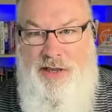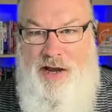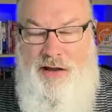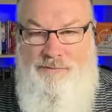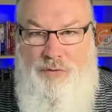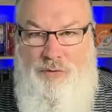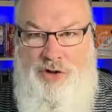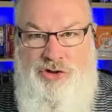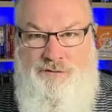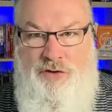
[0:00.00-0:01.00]

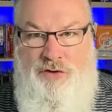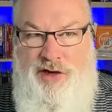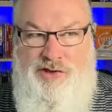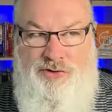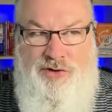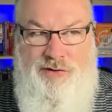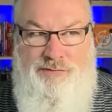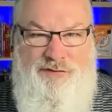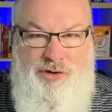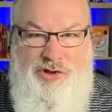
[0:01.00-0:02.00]
Once you've created a certain number
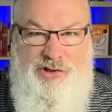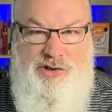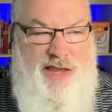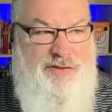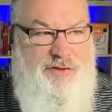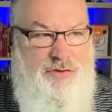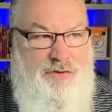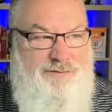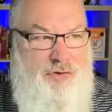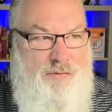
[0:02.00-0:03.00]
of images, they do
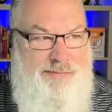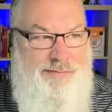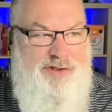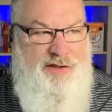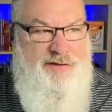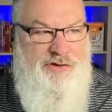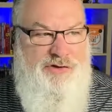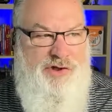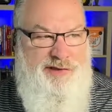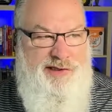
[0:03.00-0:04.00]
have a new website they've
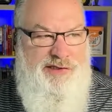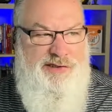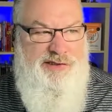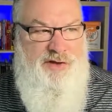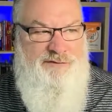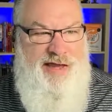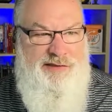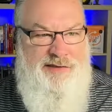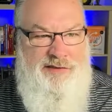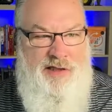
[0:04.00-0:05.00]
just released and you have
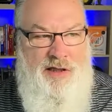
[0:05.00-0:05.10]
access.